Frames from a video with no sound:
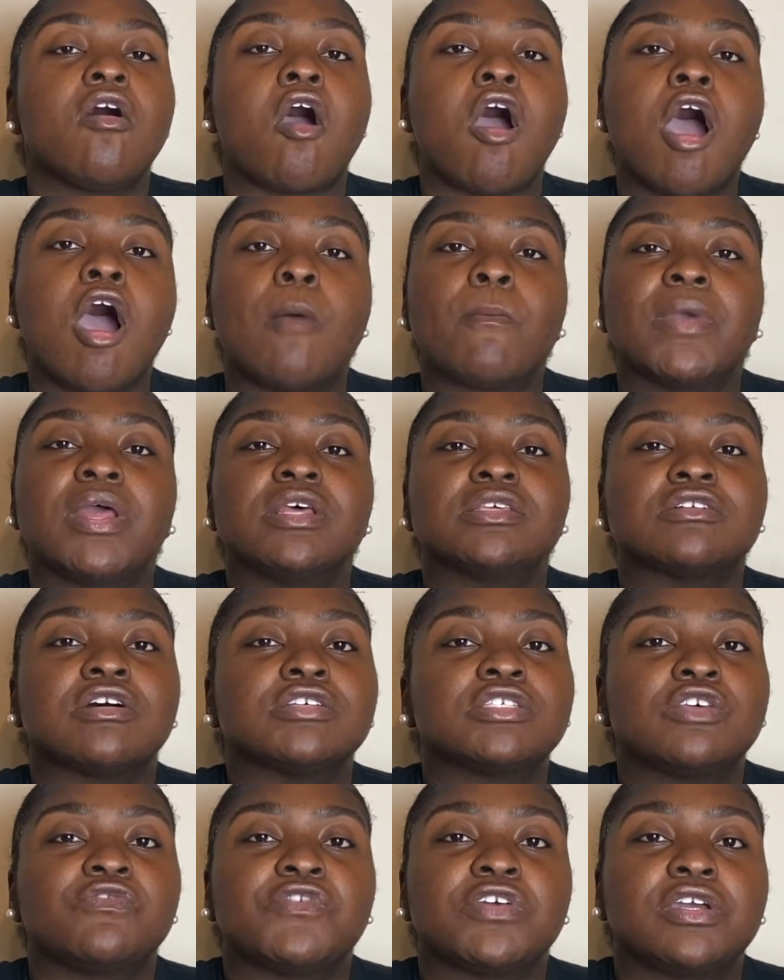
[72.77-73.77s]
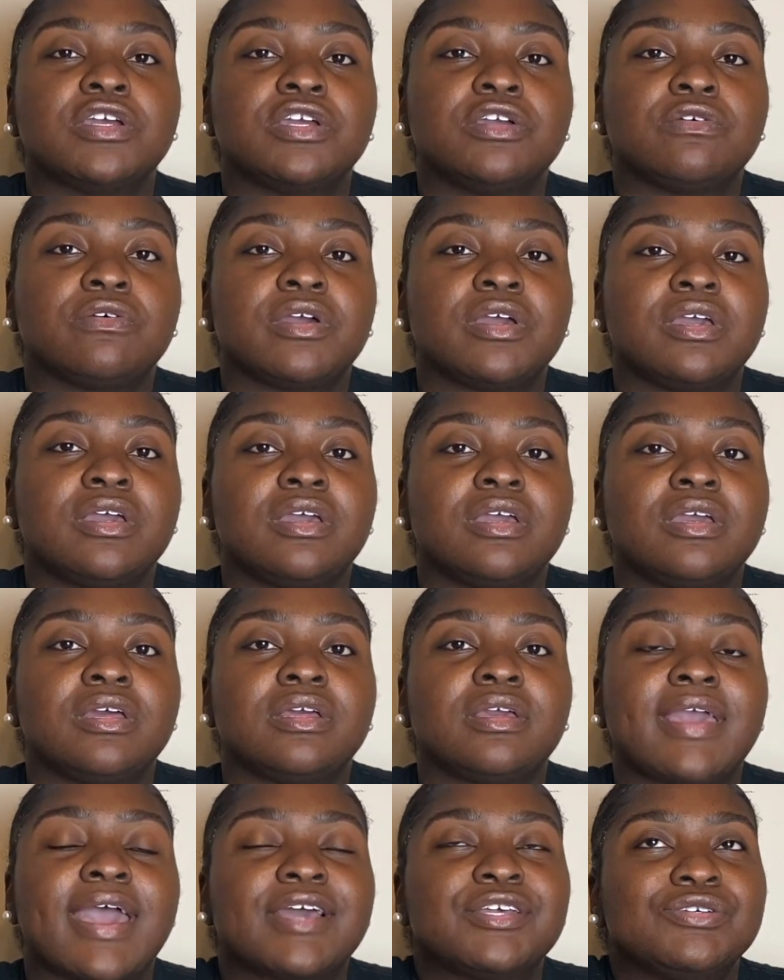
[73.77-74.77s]
Almond is also very
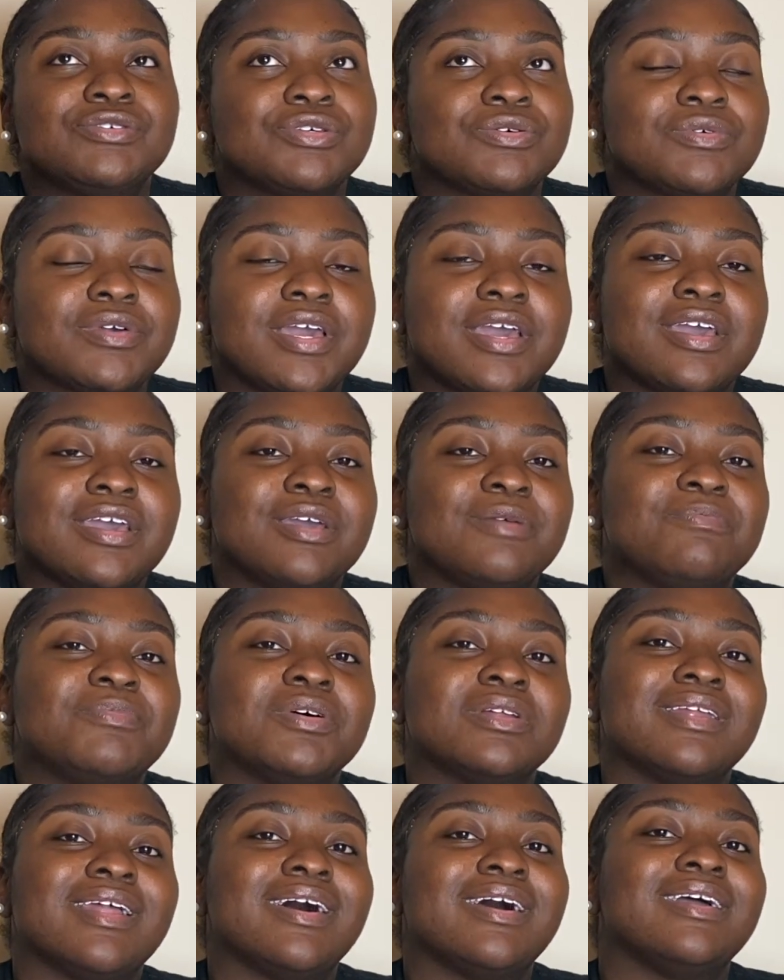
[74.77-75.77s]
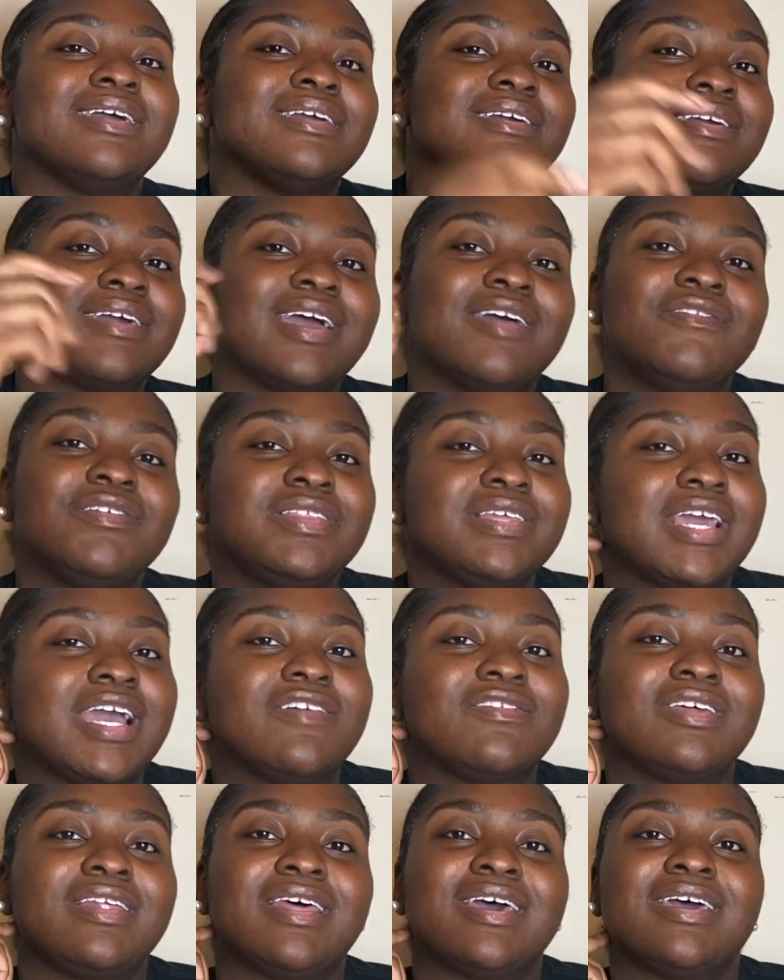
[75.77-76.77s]
great. Cashew's okay, but like everything
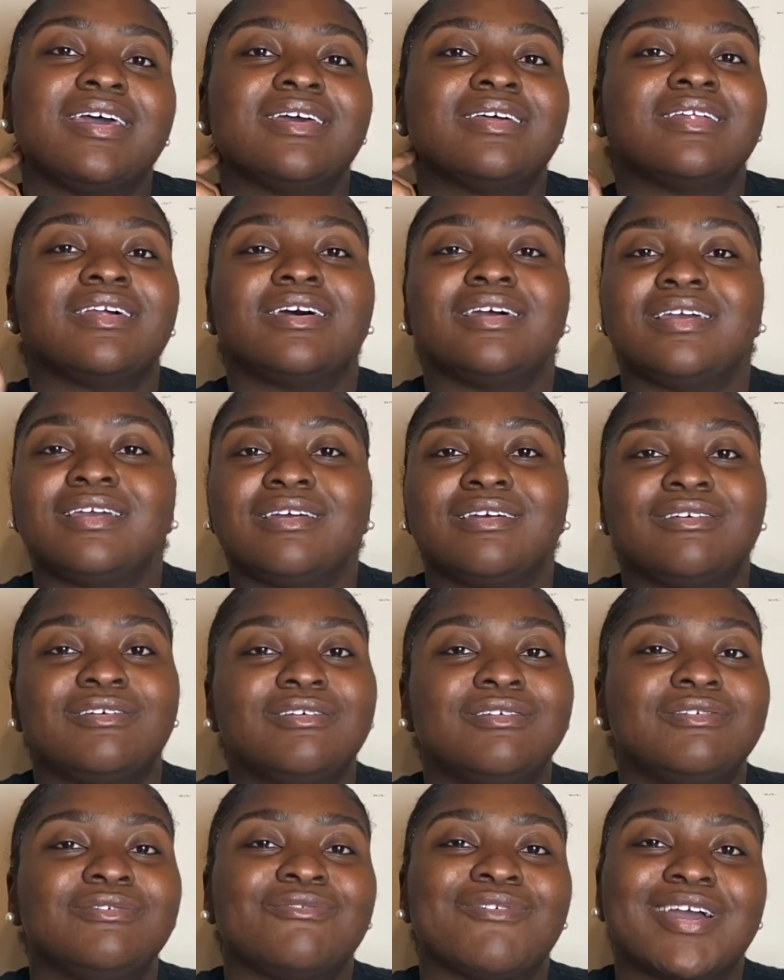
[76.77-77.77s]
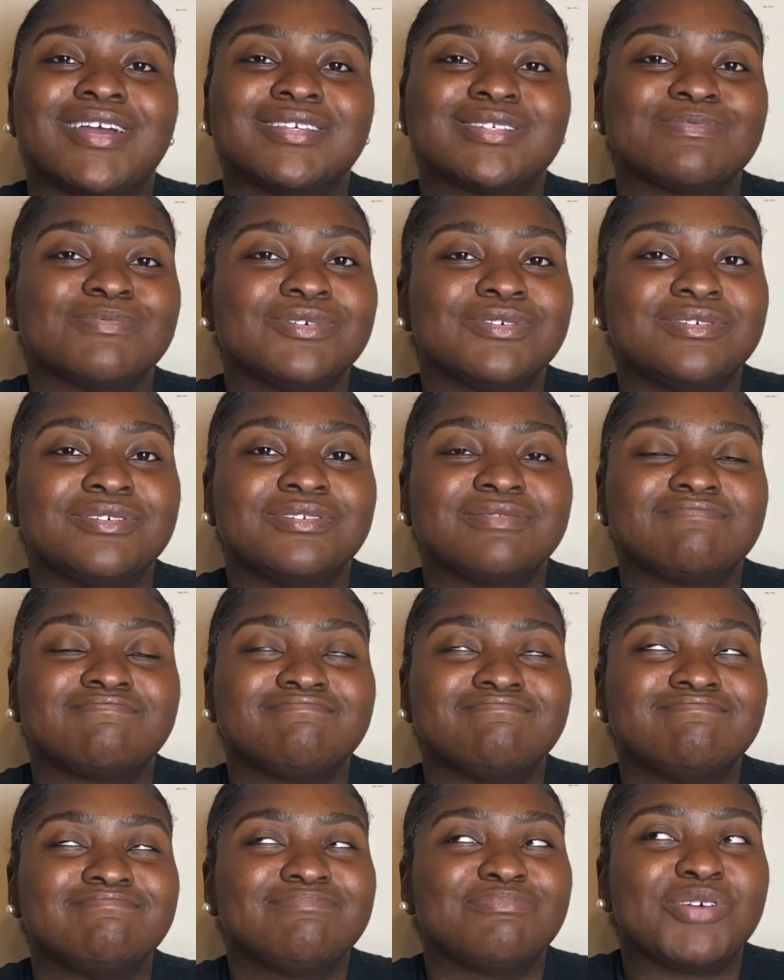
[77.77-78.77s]
after that, like rice milk,
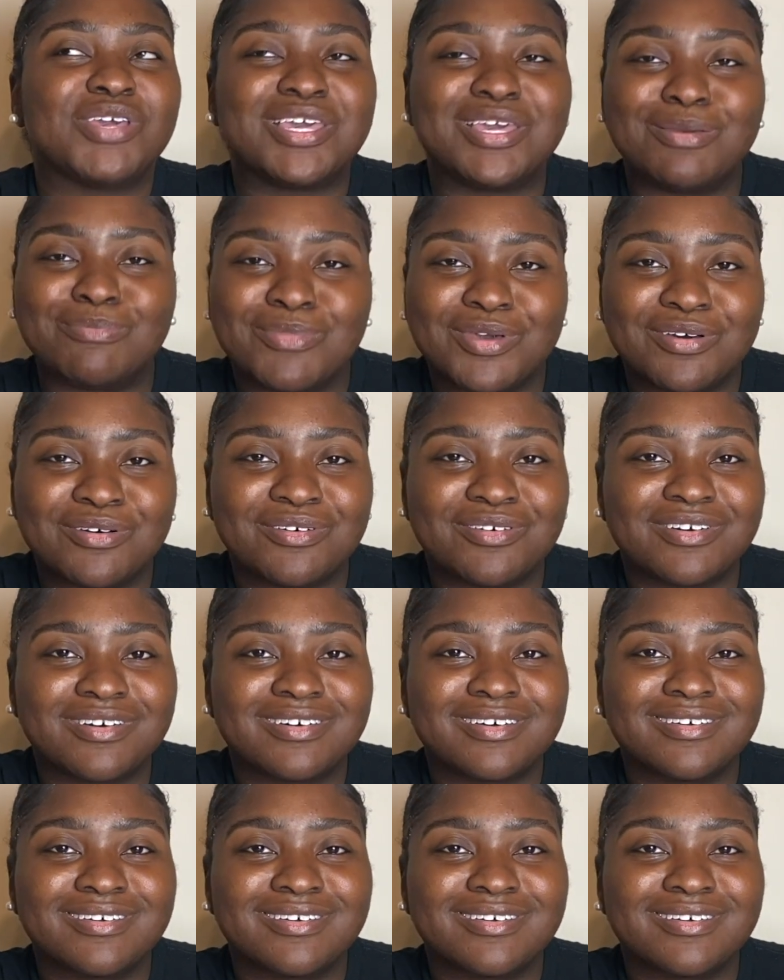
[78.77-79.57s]
pea milk,